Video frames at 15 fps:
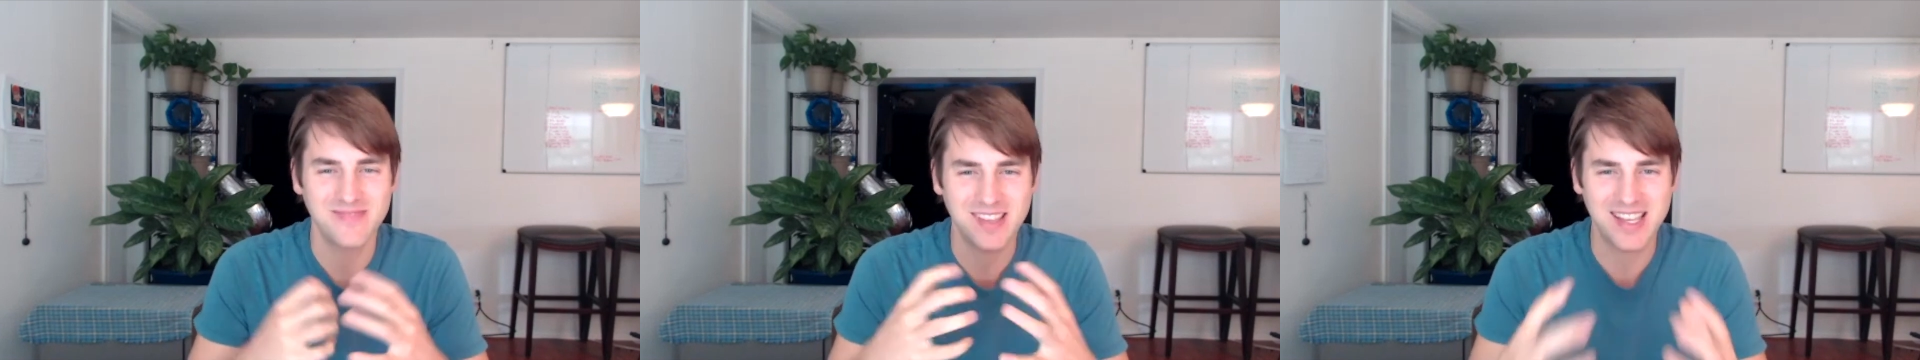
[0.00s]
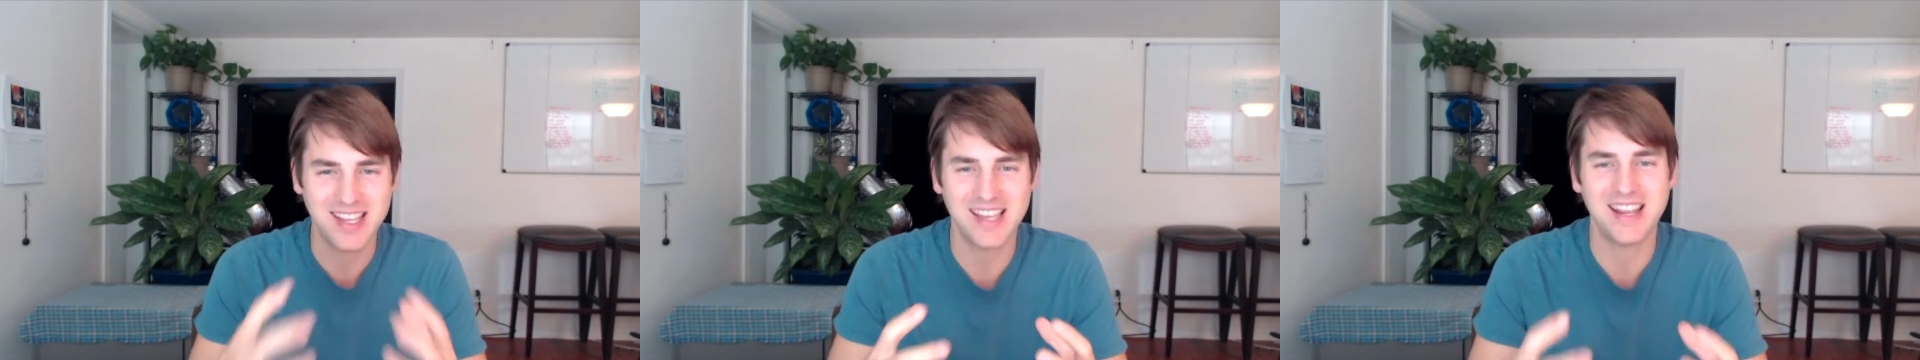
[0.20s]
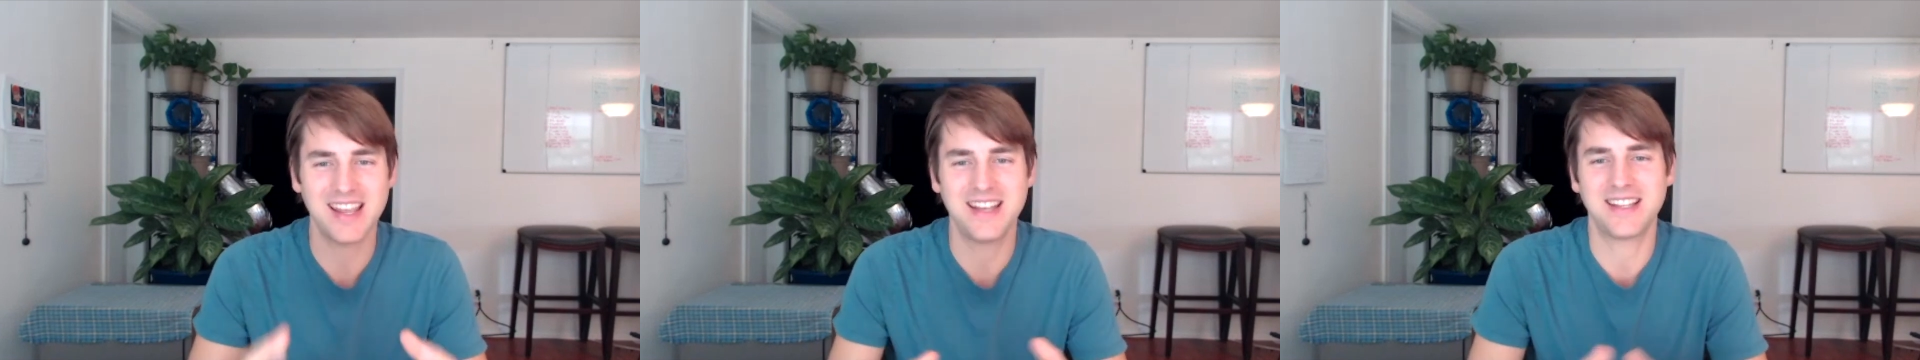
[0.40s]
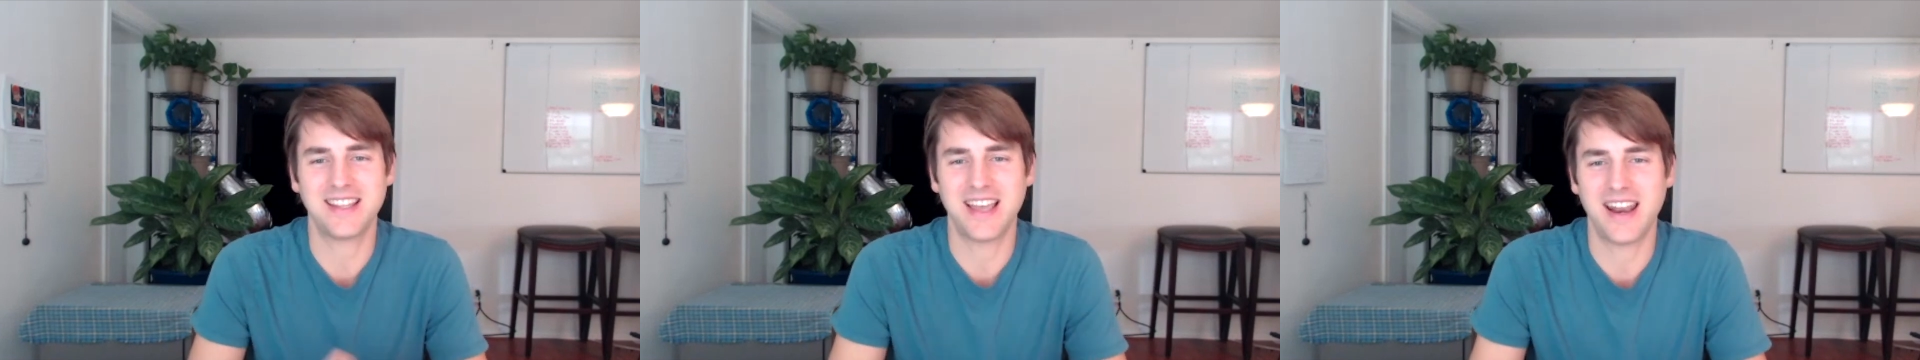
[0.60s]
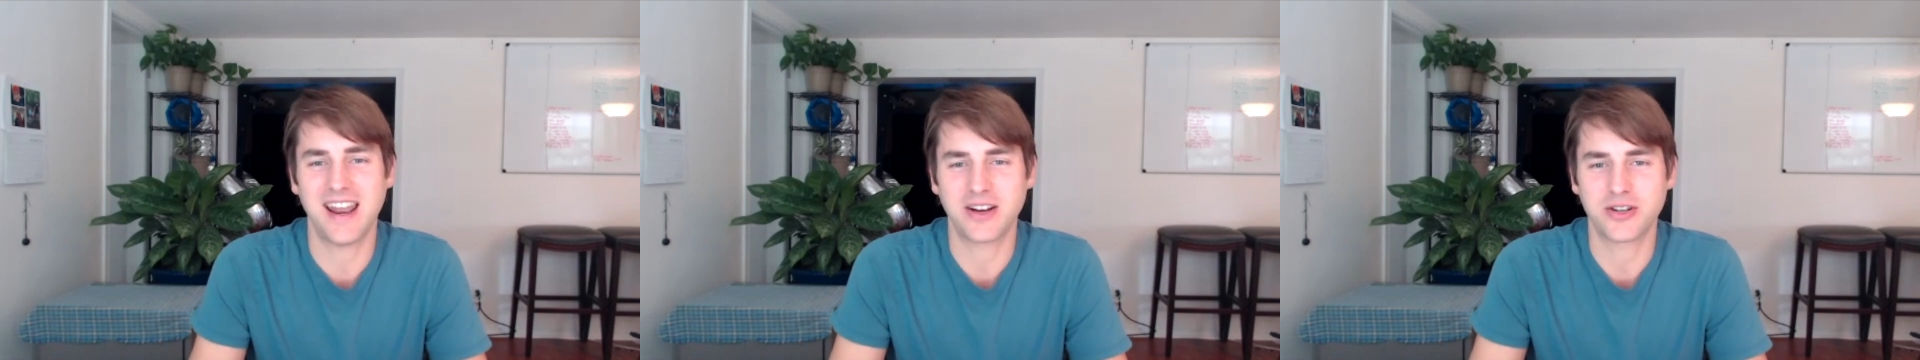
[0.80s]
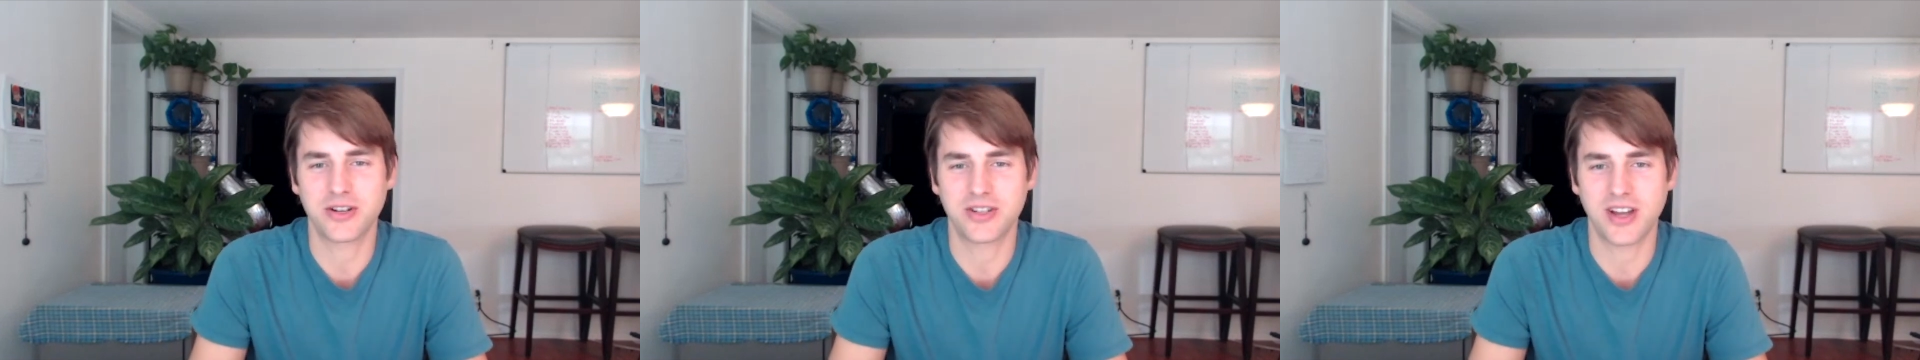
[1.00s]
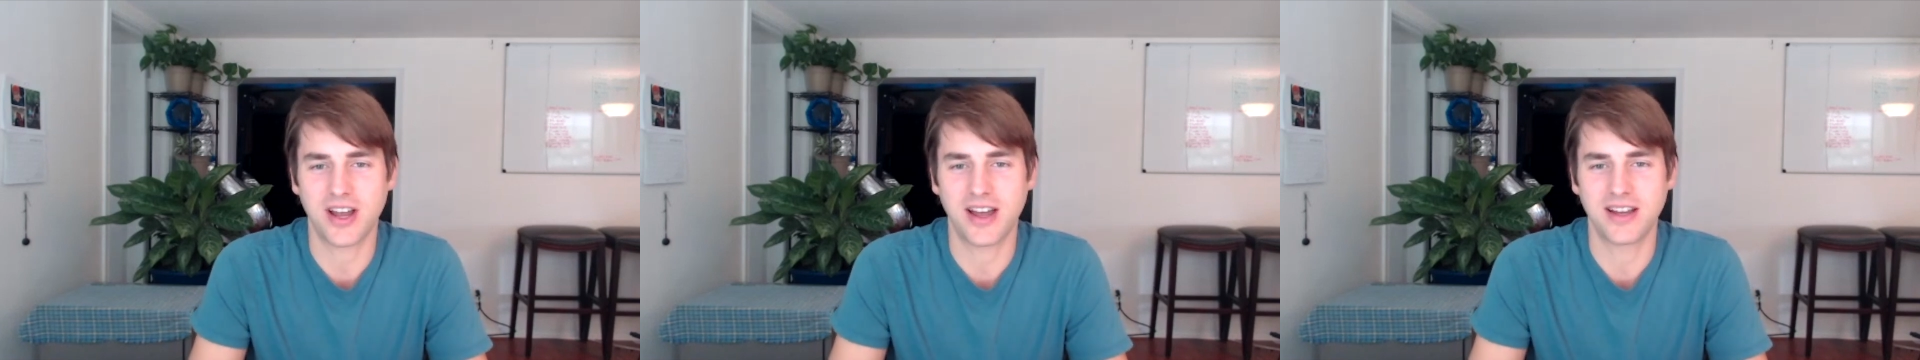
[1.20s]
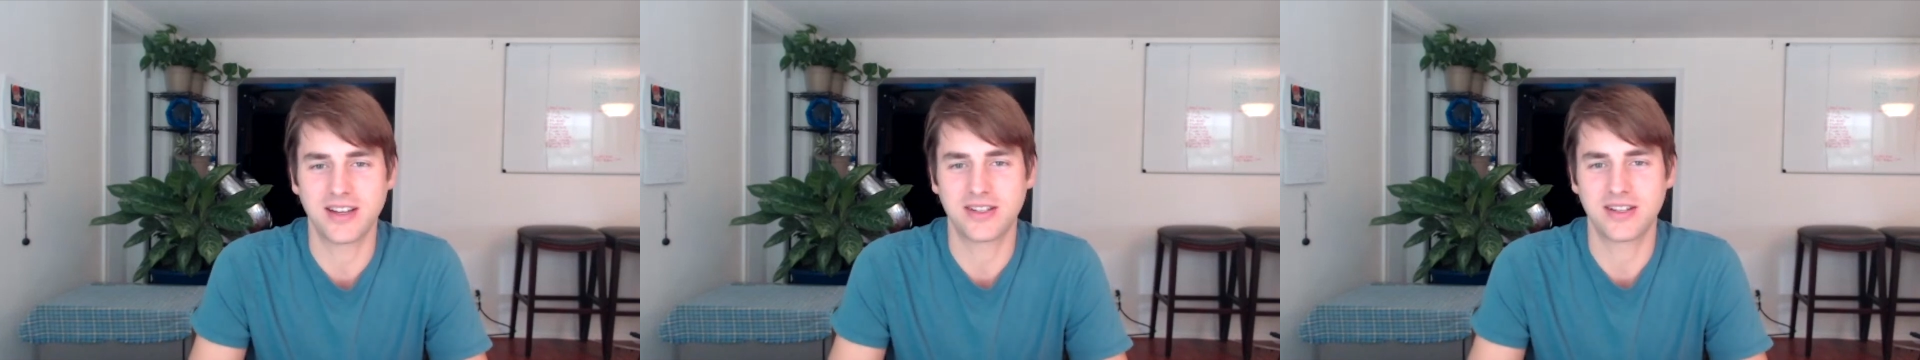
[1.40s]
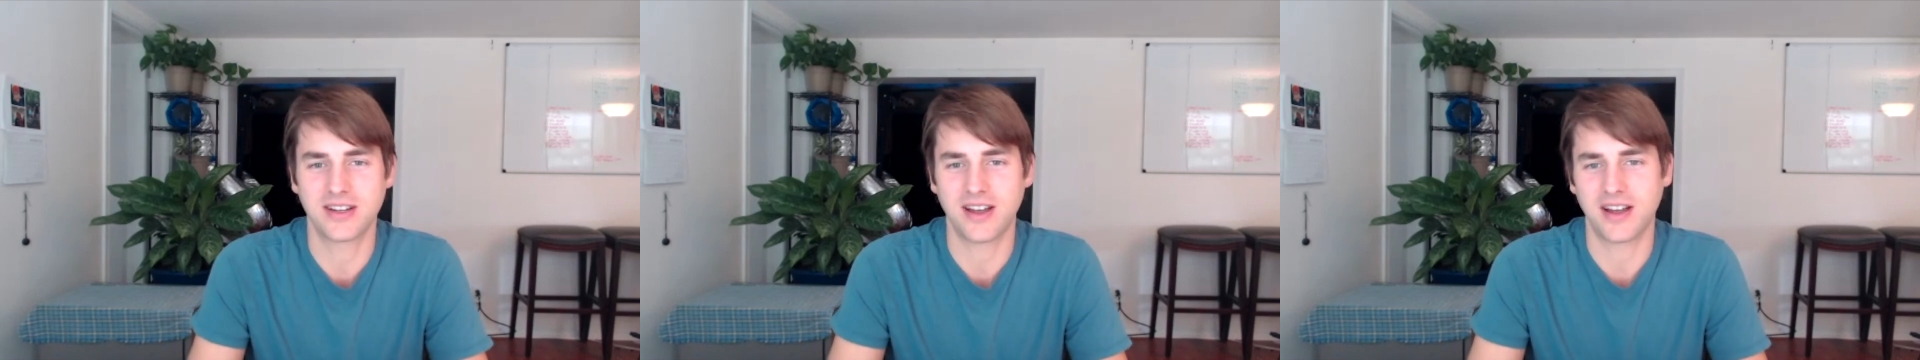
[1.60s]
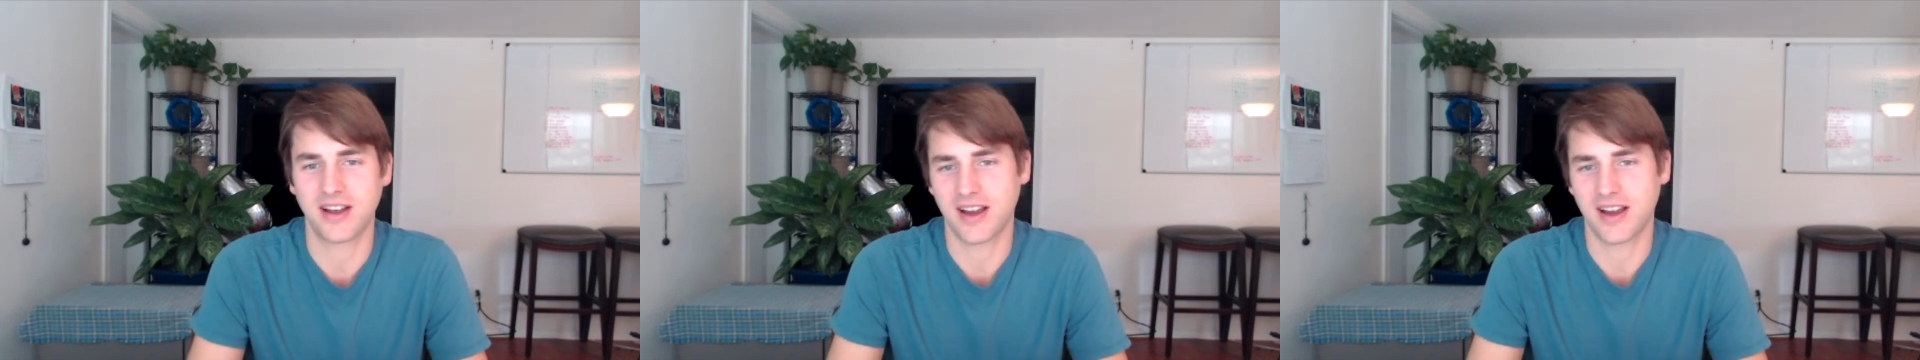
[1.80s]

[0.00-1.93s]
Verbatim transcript: get into that exercise uh,